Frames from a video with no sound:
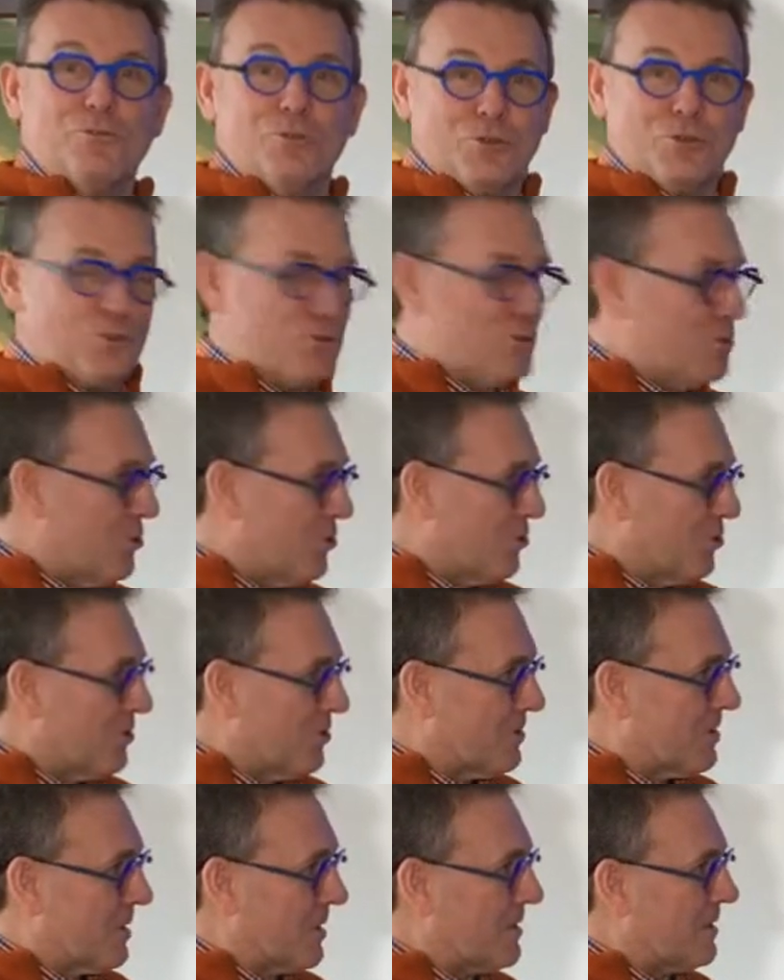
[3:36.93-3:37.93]
choose another
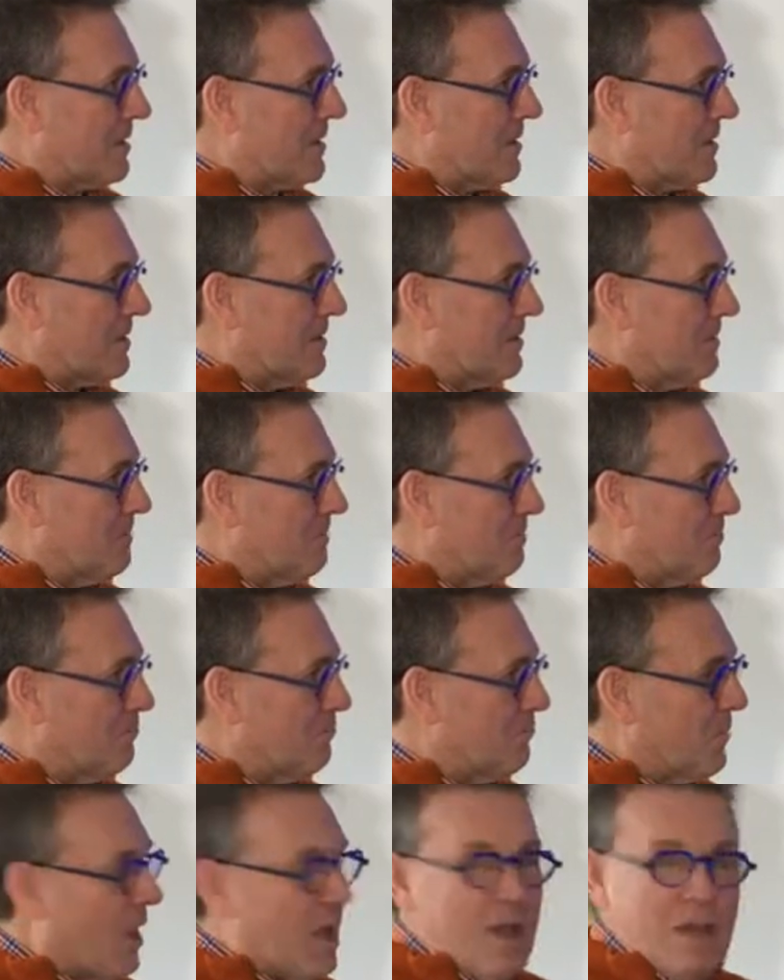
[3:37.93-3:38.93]
technique.
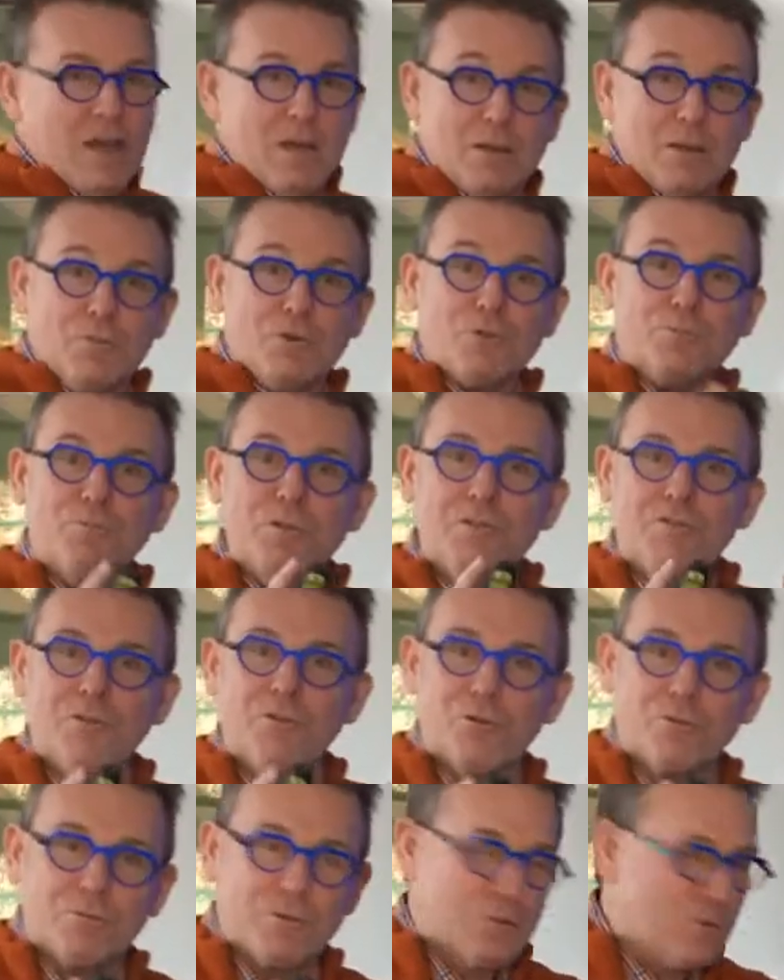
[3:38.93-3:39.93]
But
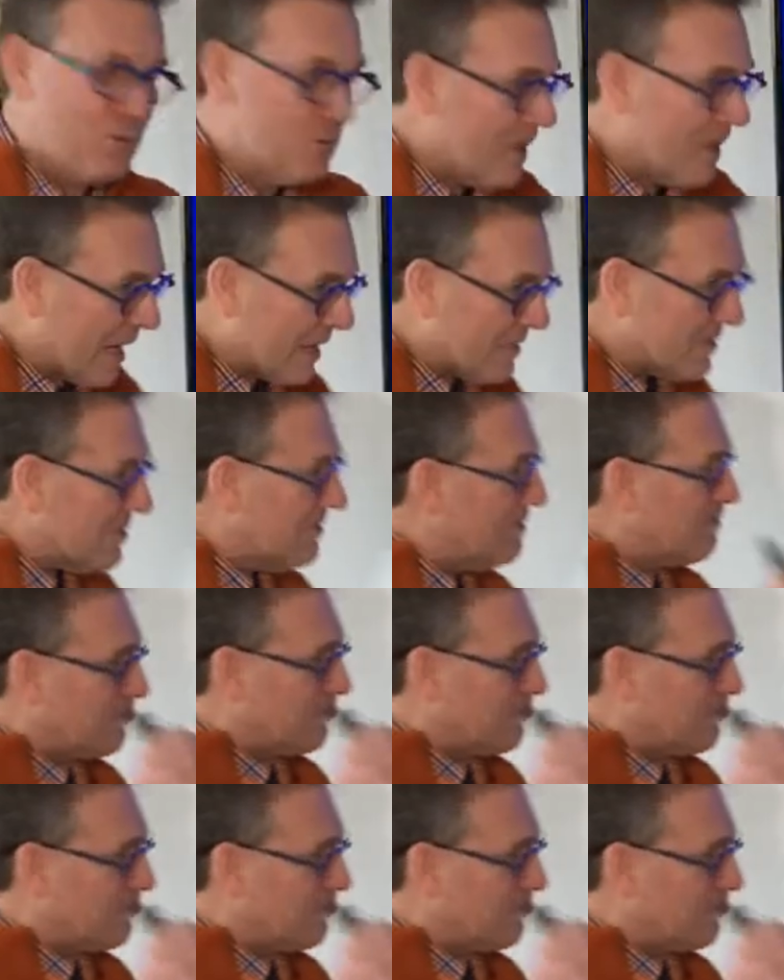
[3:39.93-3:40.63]
before we do that,